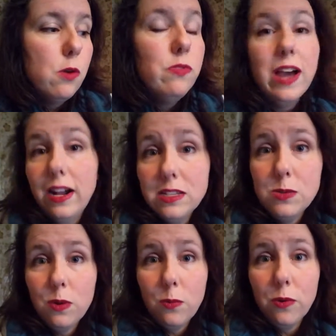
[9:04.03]
that's
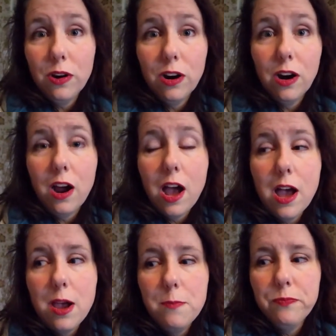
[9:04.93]
what
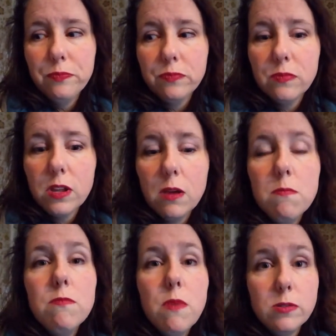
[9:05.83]
we're
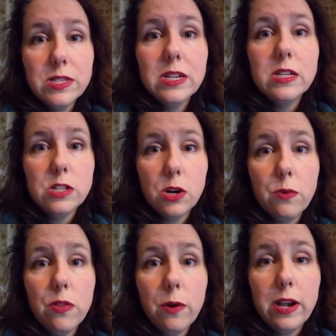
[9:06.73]
mostly concerned
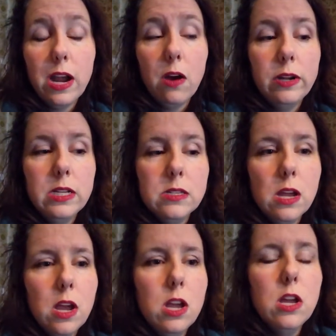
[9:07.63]
with right now, is
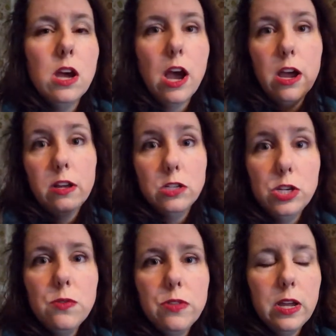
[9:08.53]

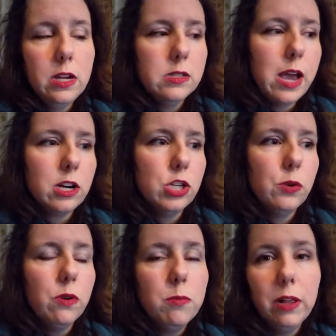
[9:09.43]
two things, actually:
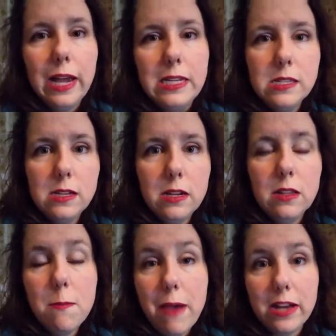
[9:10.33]
replacing
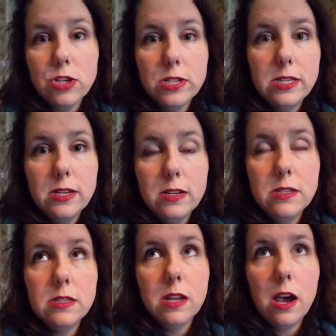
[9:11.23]
the
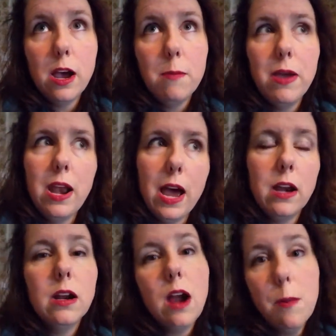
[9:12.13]
mattresses and
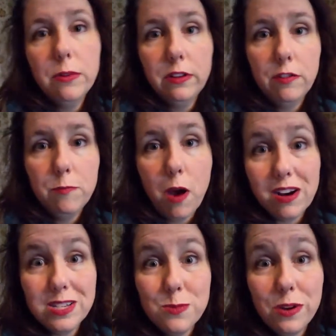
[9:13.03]
adding a couple of
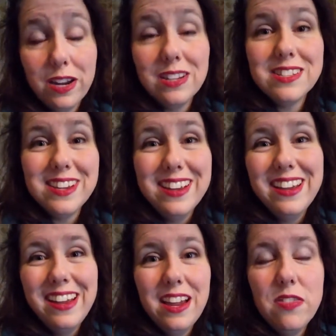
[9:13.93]
box
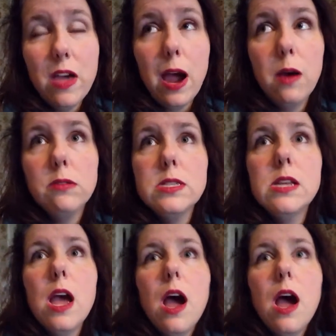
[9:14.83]
springs in the house,